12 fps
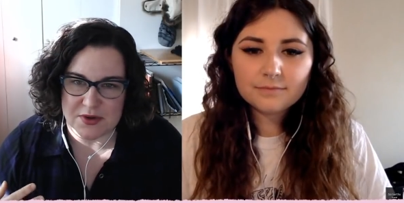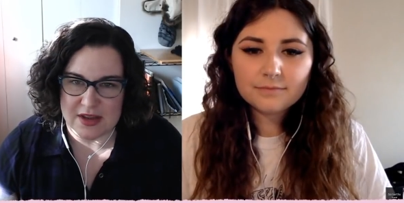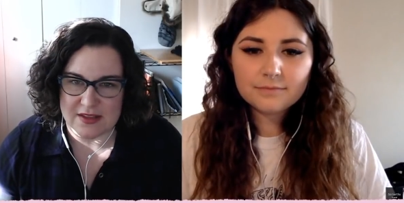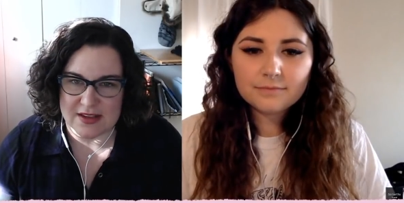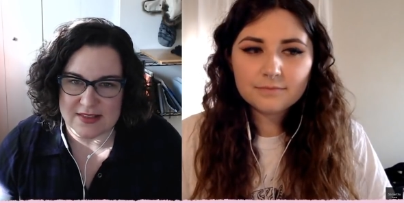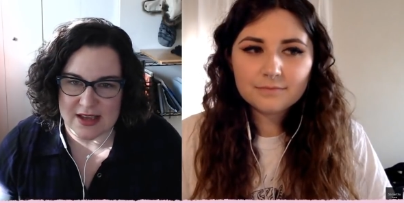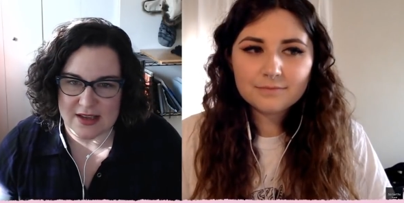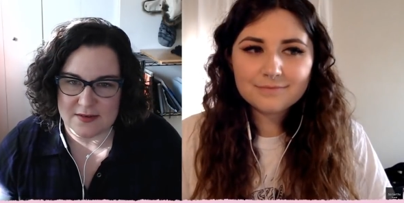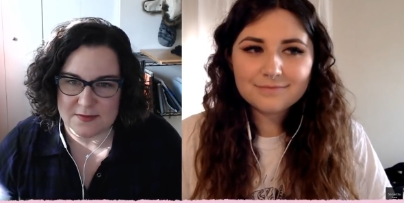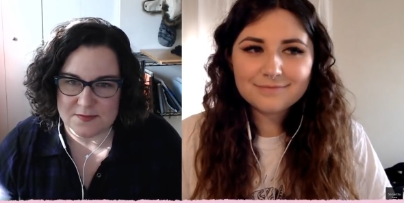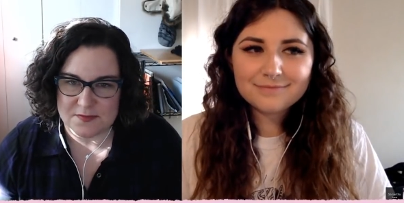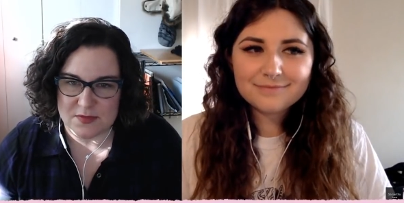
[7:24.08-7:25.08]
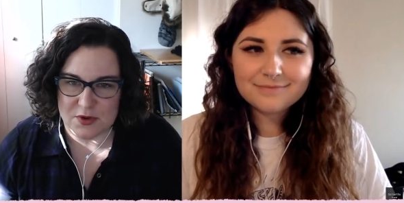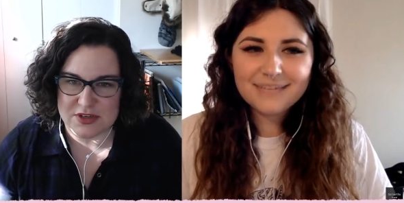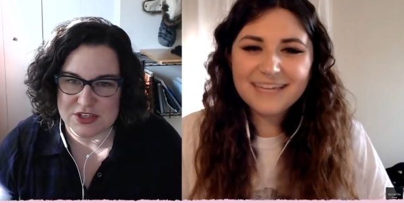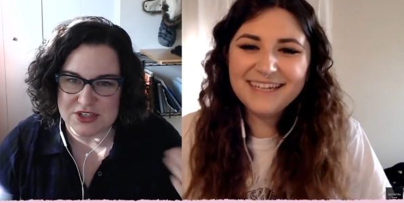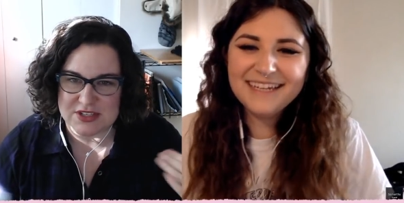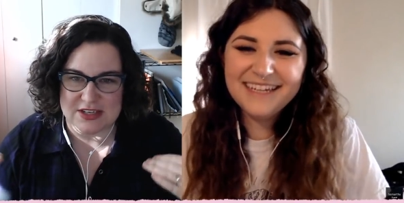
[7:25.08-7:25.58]
Speaker 1: like that? Or is it
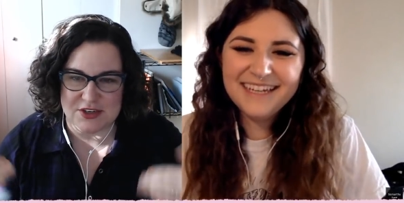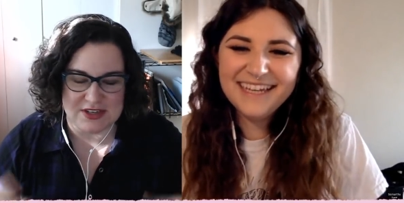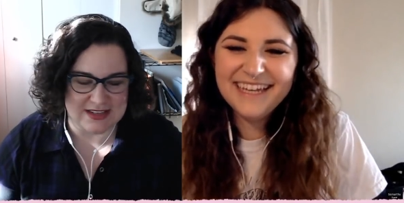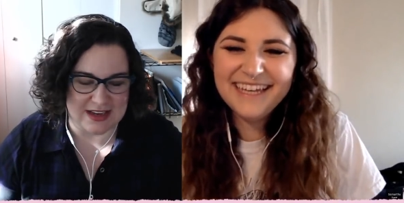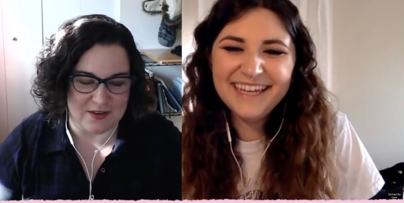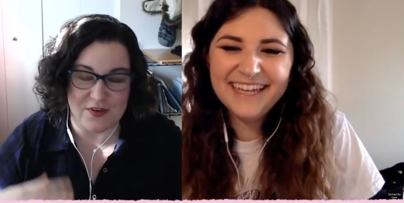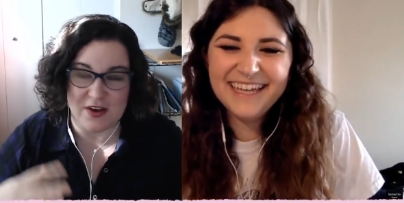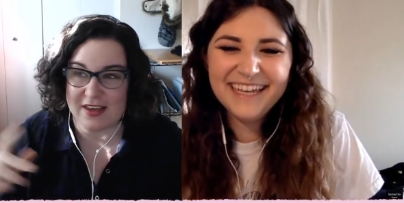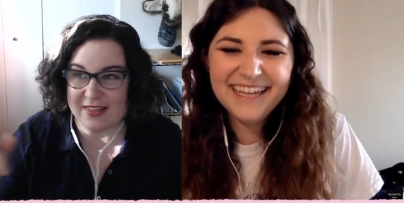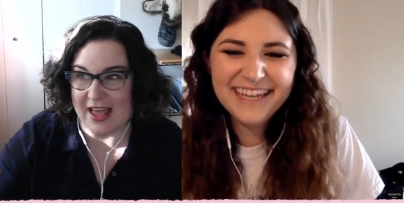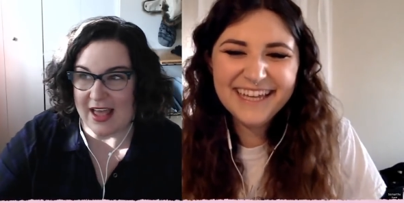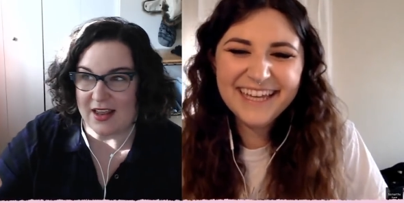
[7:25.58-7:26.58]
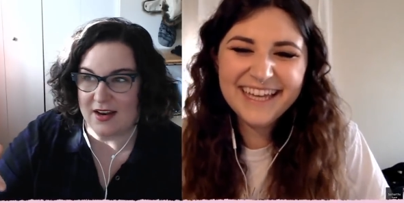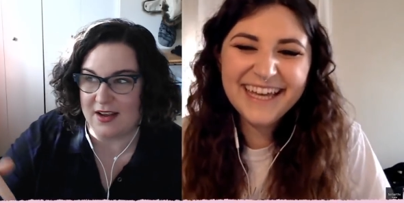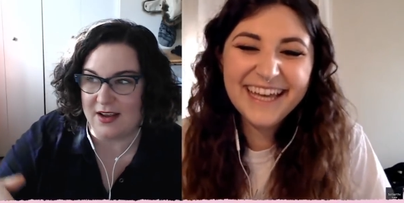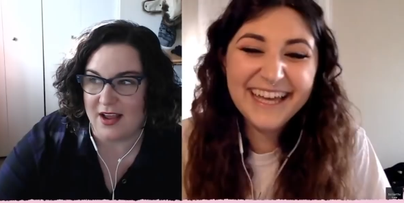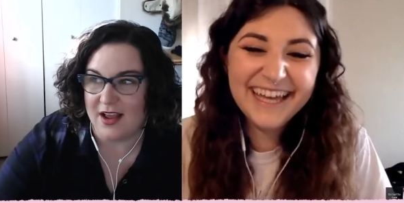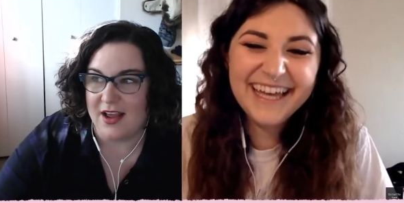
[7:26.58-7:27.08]
just, you're just like, fuck that,
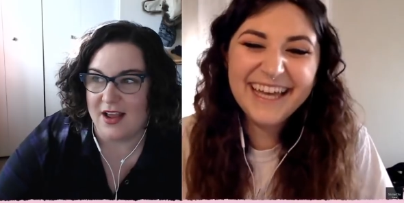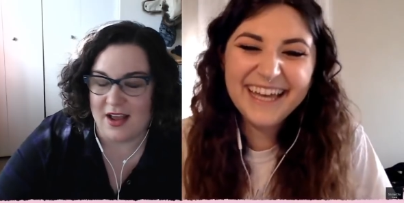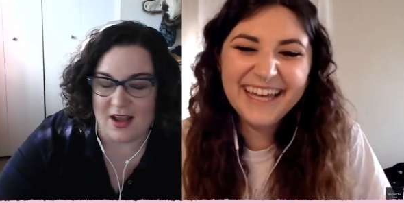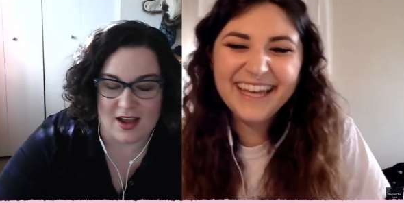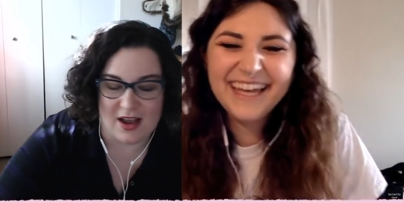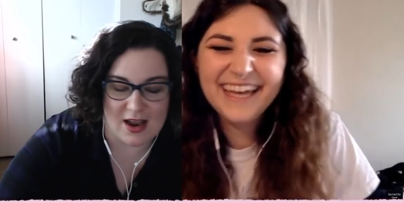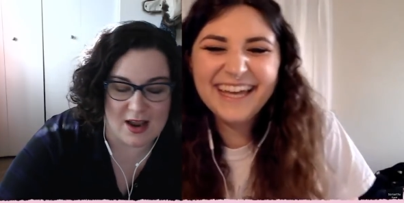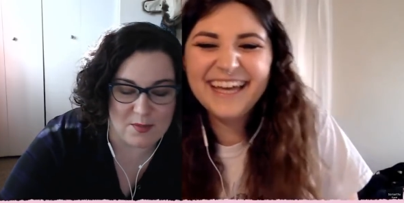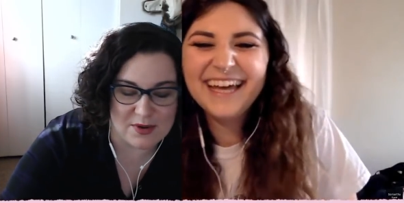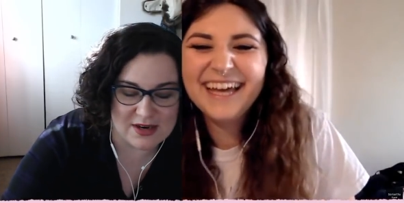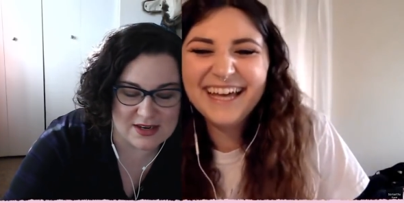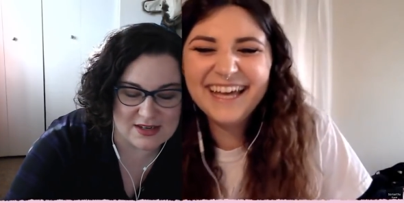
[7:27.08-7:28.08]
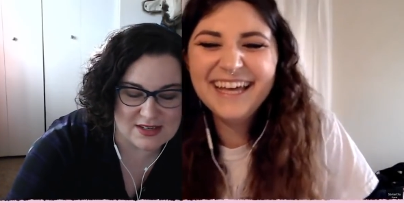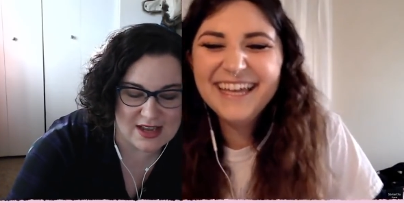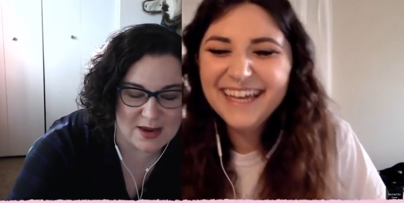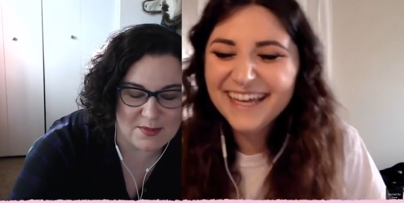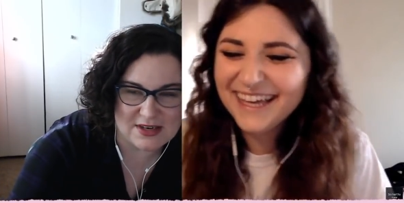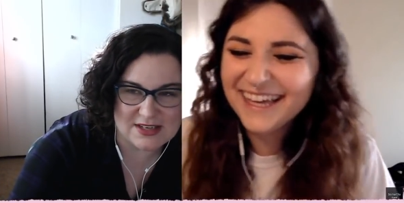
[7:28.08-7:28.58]
I'm going
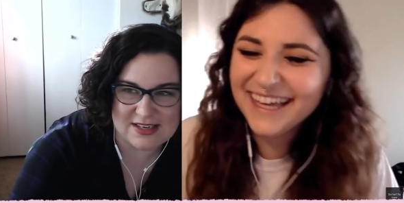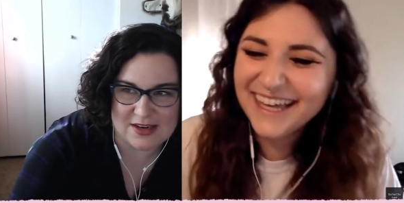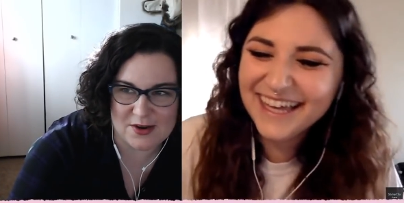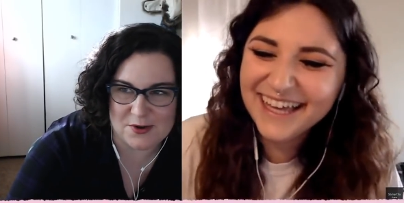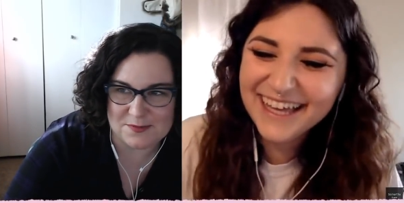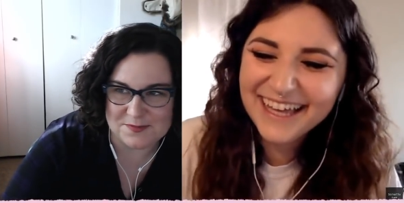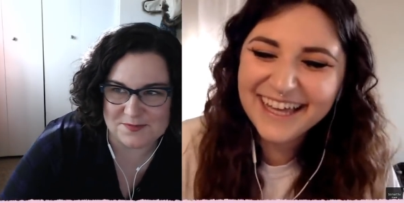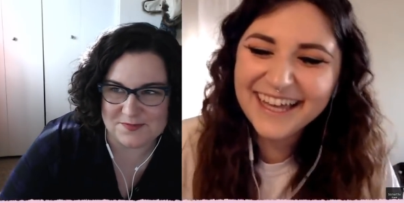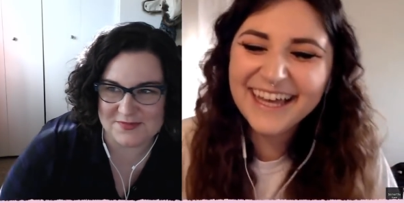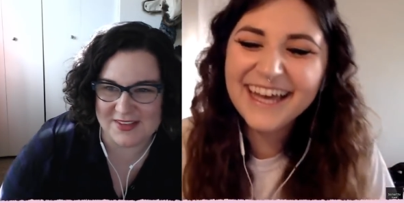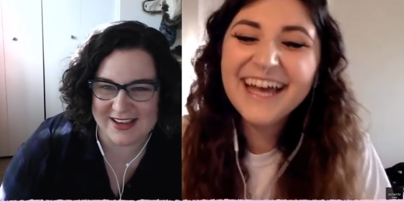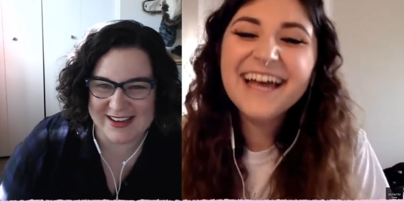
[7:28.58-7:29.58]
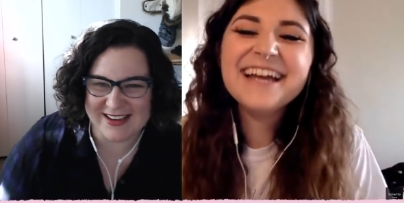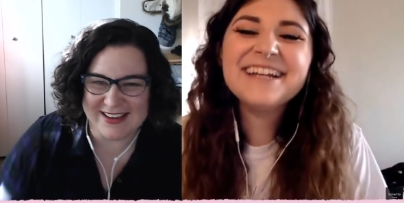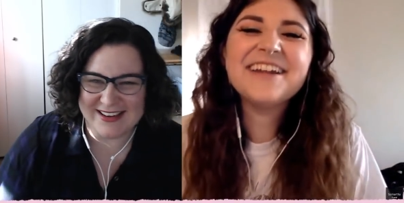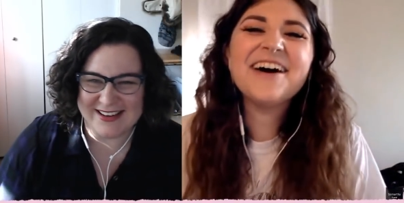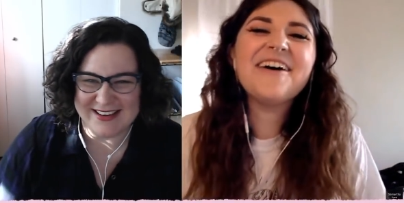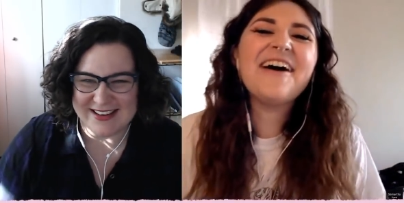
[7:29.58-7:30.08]
to stay home?
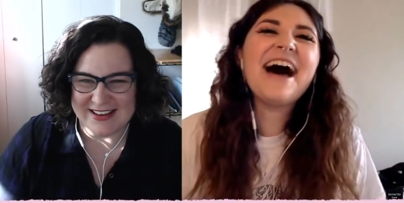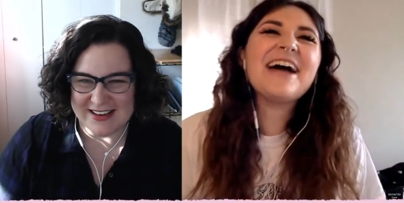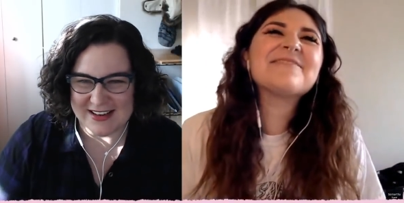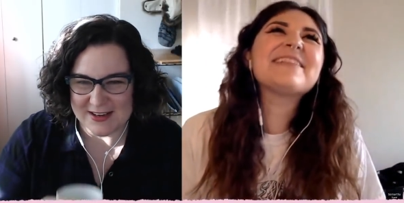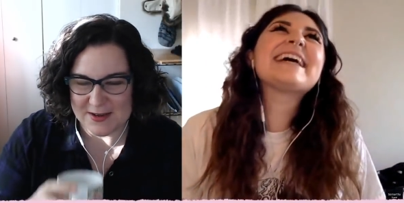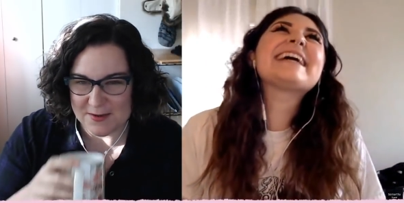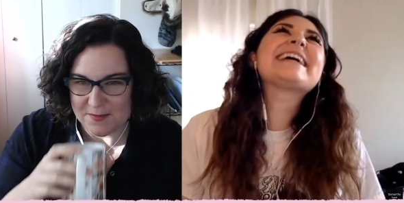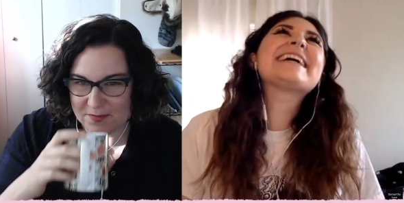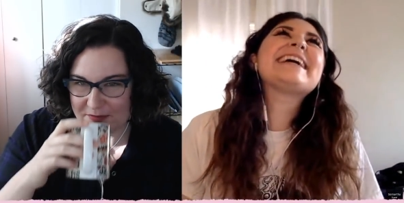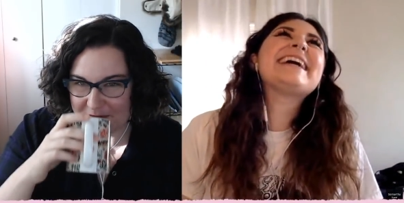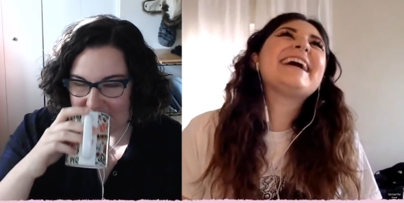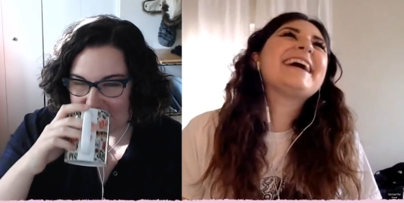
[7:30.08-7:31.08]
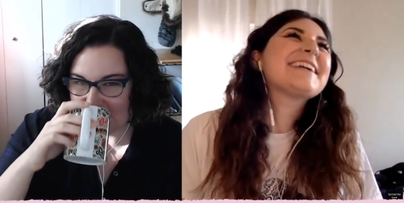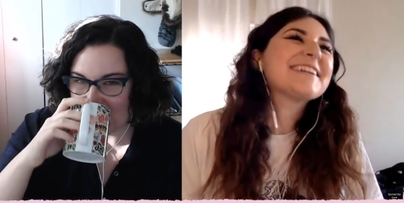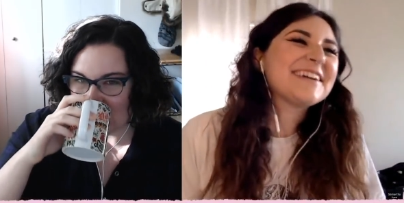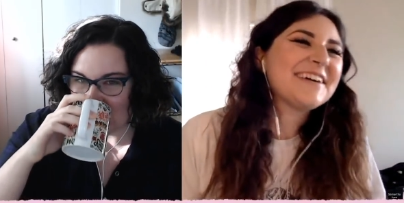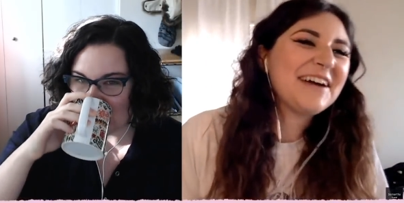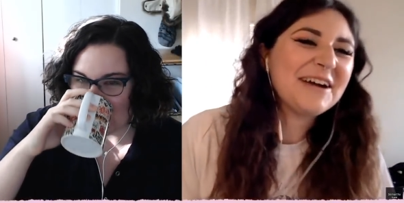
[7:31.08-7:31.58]
No,
Speaker 2: I'm like, I don't
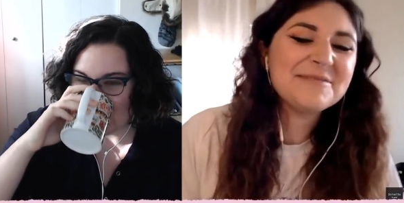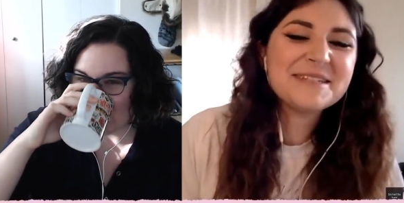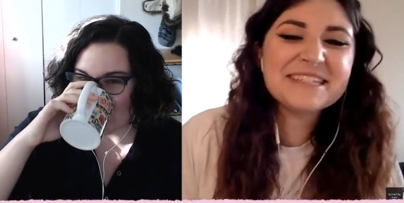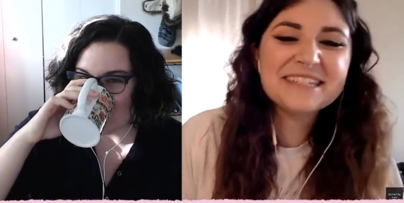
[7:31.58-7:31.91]
know. I'm just like